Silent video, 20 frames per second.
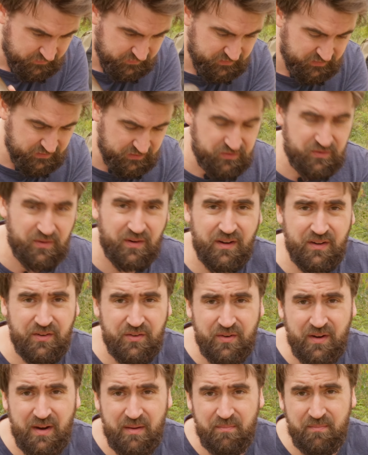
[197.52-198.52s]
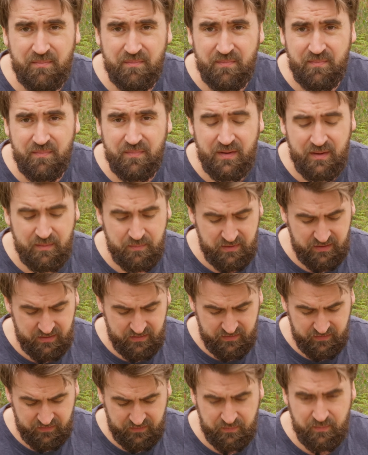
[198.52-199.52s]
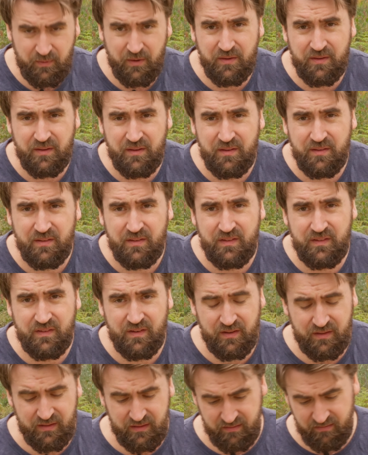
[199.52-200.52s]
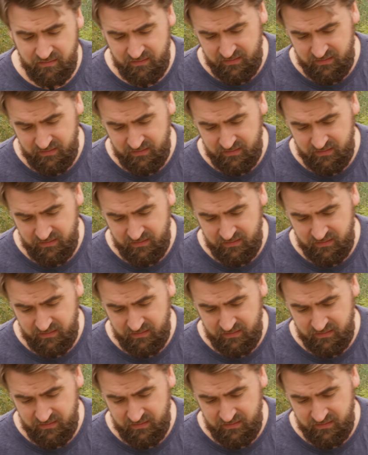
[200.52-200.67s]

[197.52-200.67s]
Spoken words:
to try and trap a bit of the smoke so that